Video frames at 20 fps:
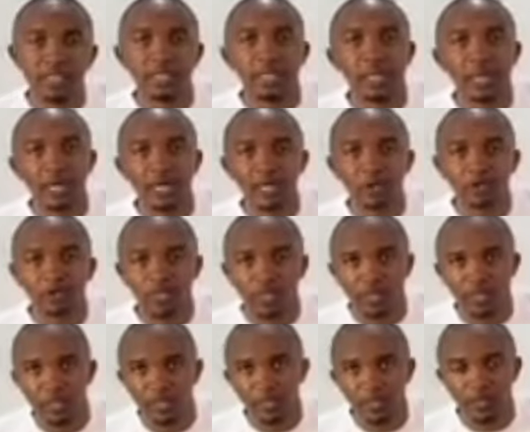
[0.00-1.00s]
an
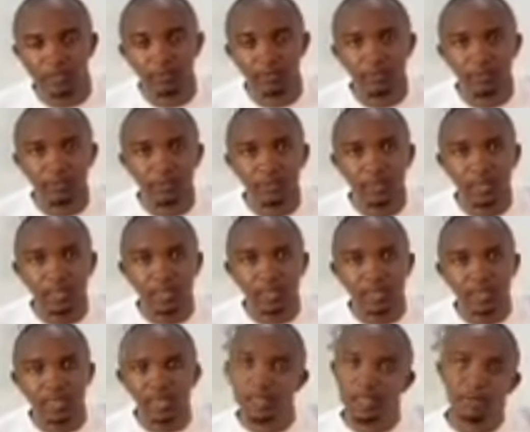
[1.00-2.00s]
accountant.
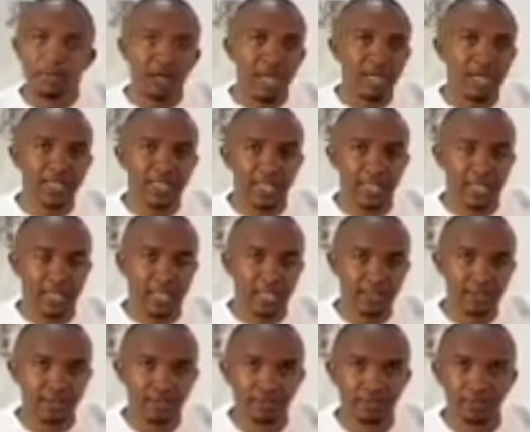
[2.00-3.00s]
There's a bank teller.
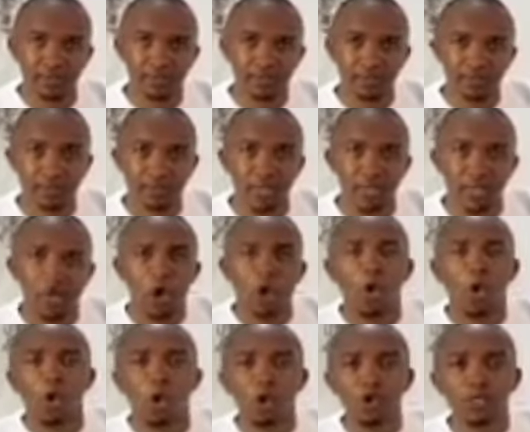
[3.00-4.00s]

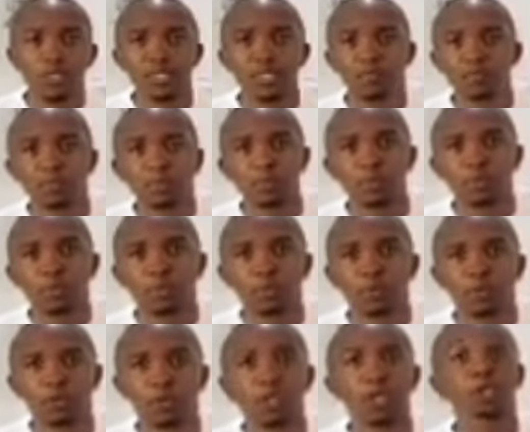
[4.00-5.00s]
All these people
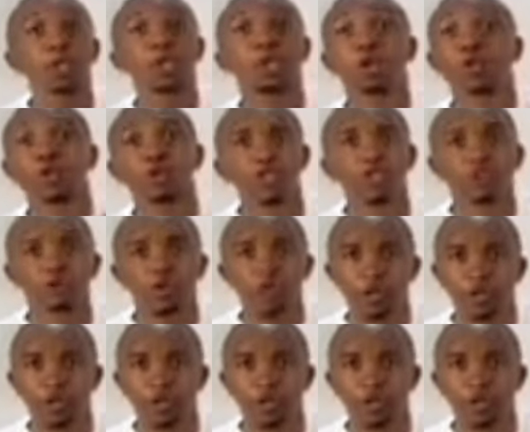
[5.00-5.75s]
know what's going